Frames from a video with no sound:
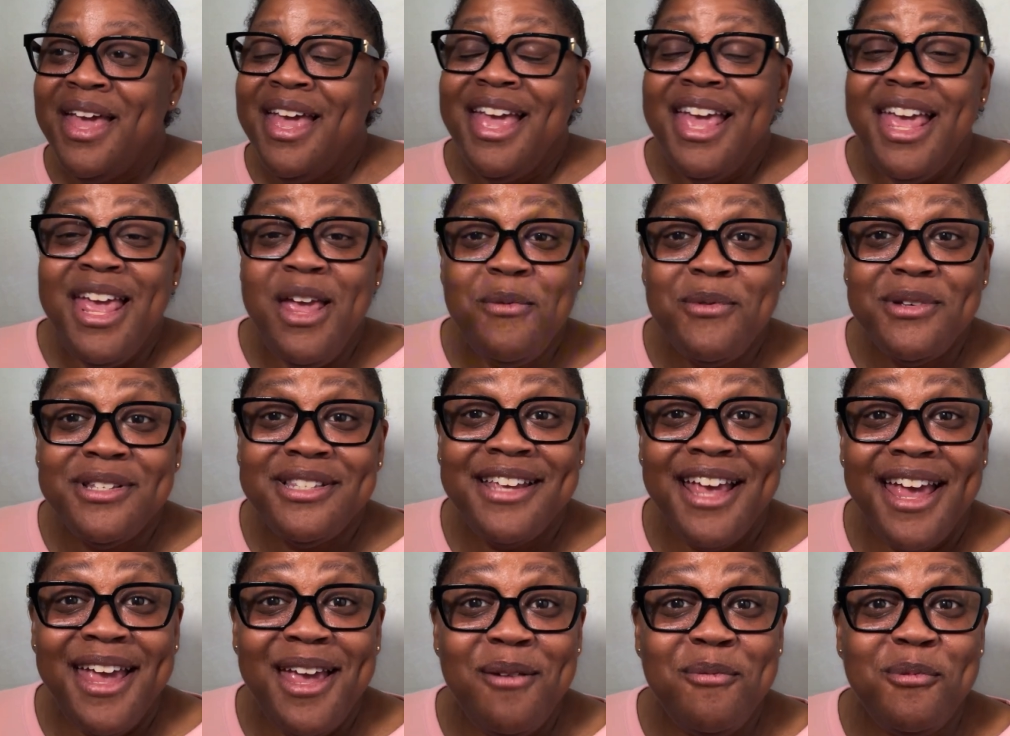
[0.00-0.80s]
He was
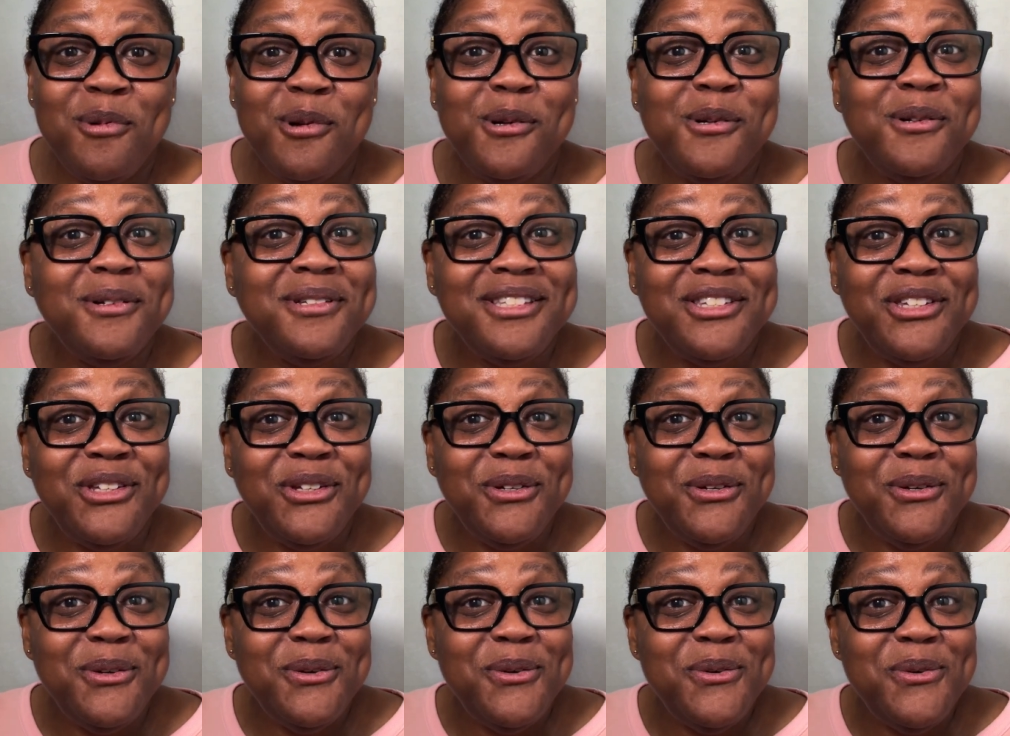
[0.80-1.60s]
able
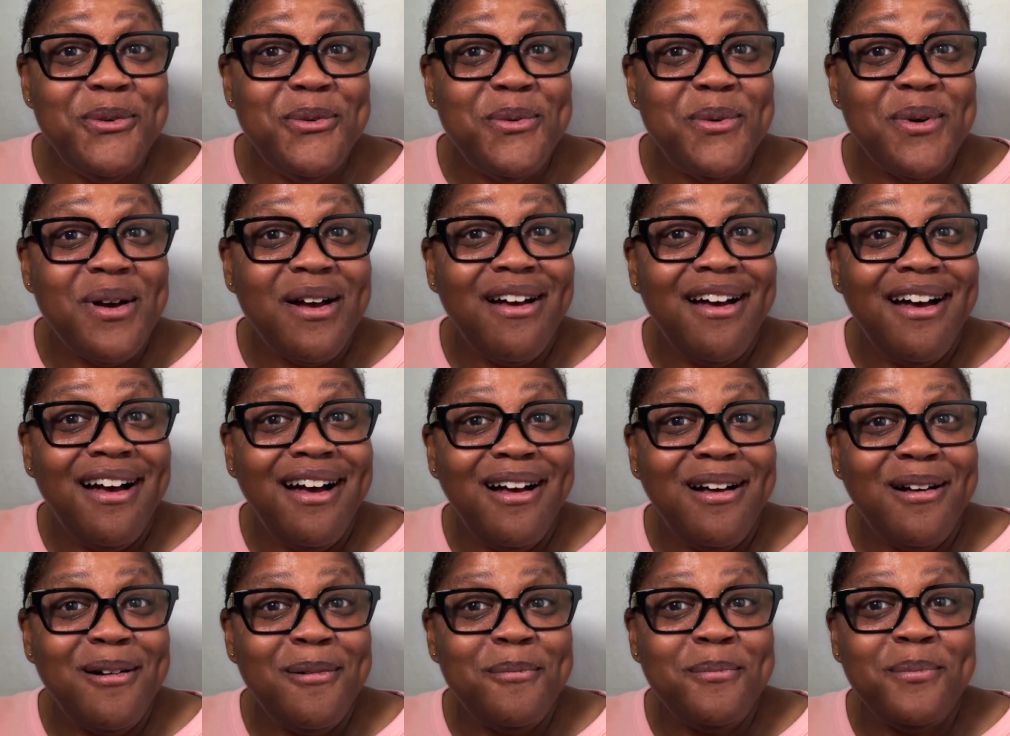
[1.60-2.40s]
to
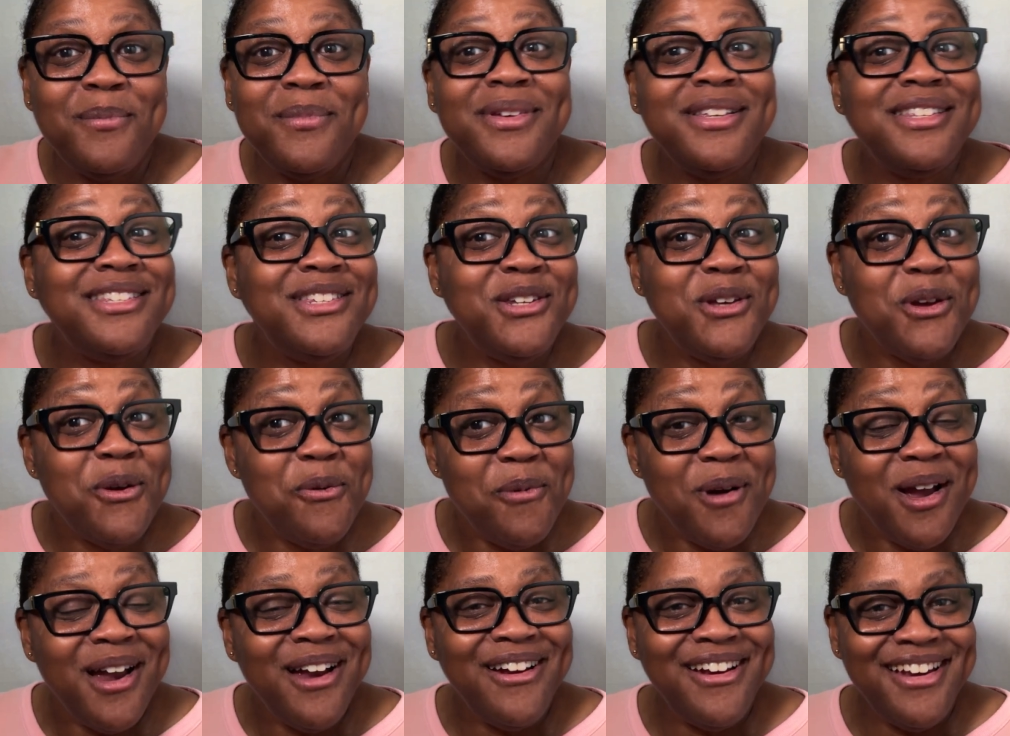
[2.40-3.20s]
still
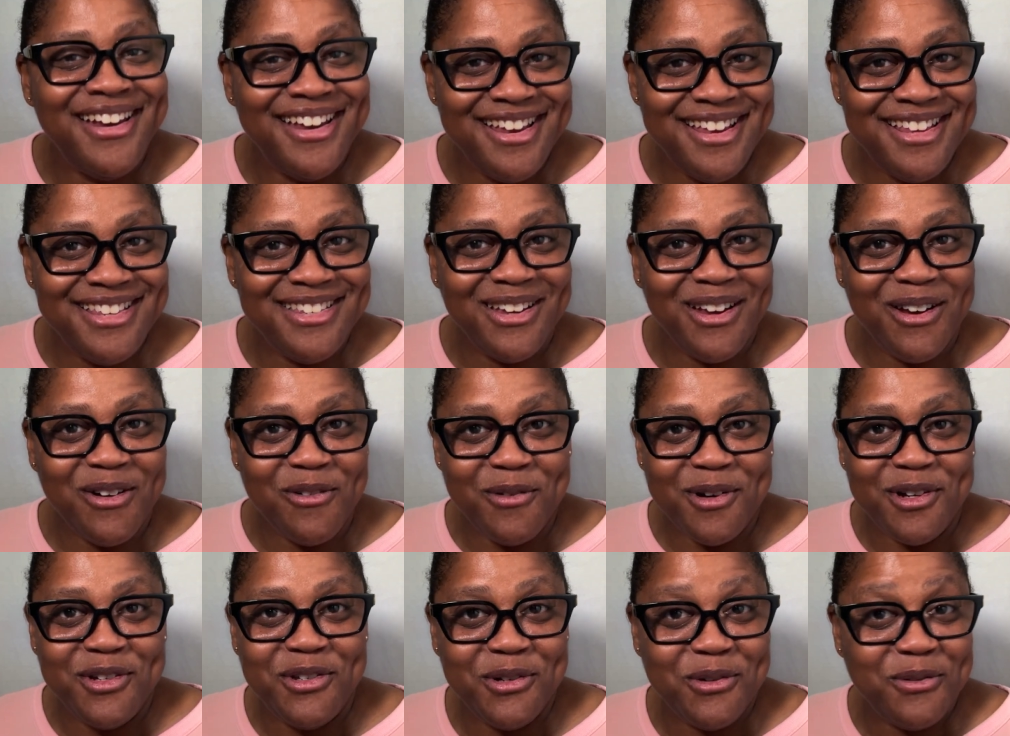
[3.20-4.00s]
wear his
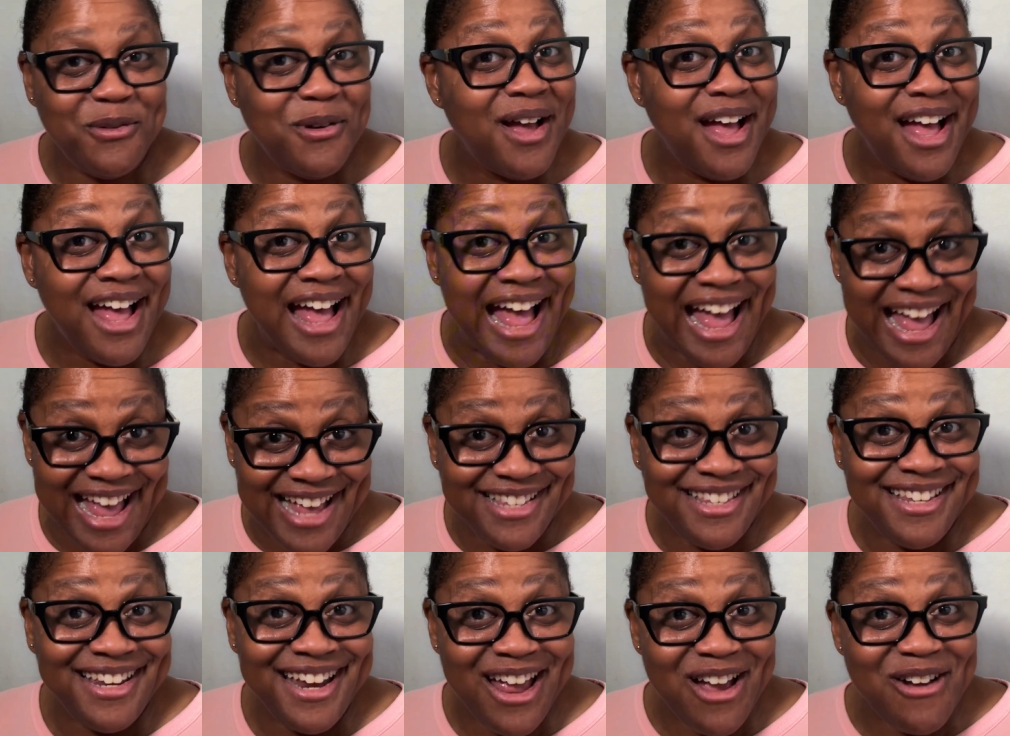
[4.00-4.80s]
original
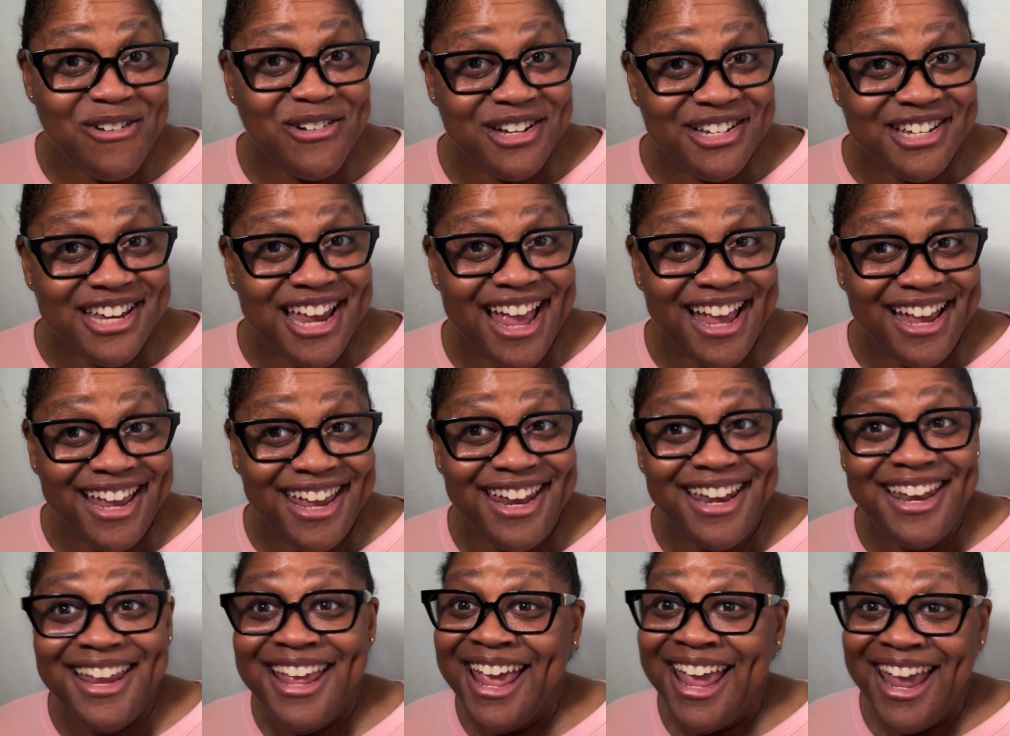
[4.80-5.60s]
Eisenhower
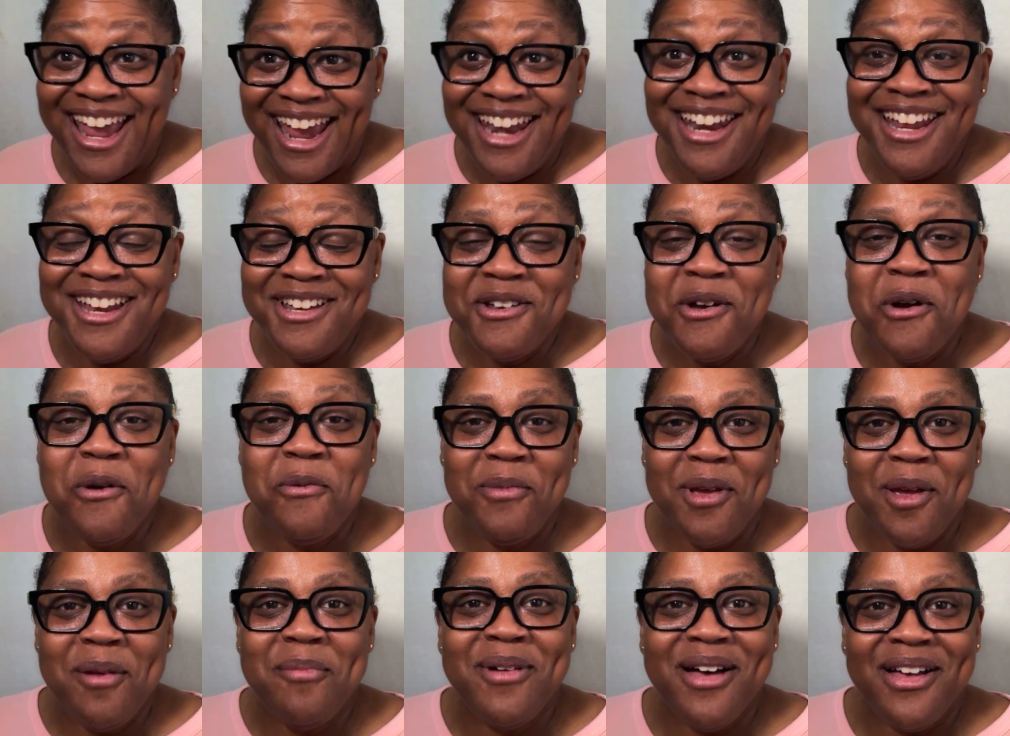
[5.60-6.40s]
jacket, and he told
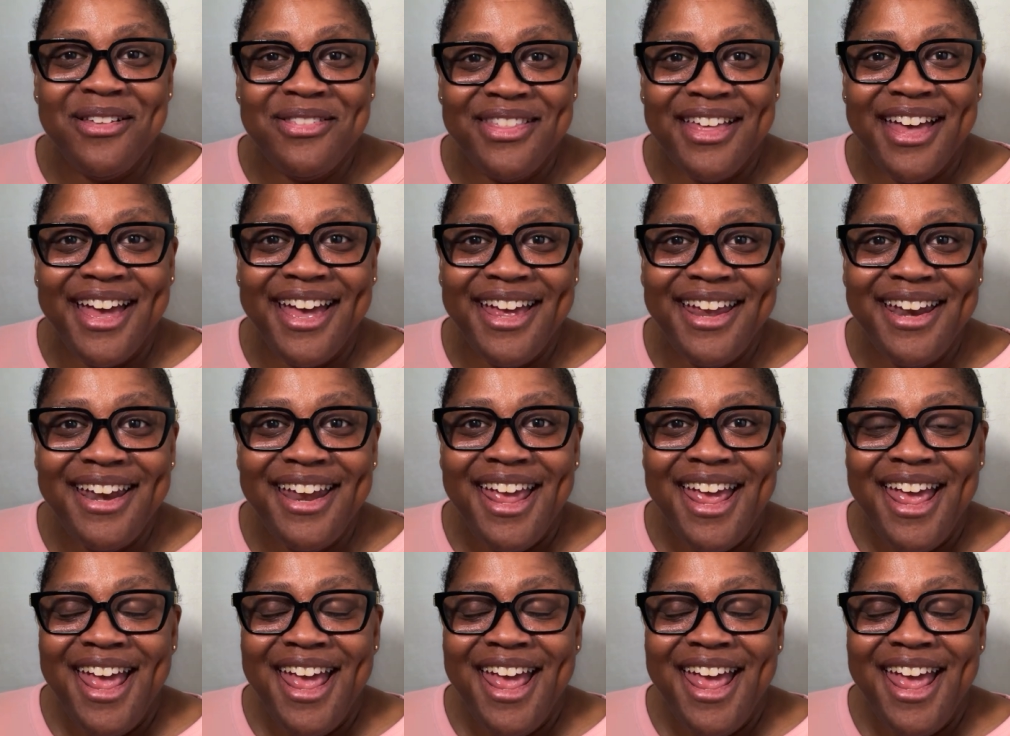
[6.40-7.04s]
me about that.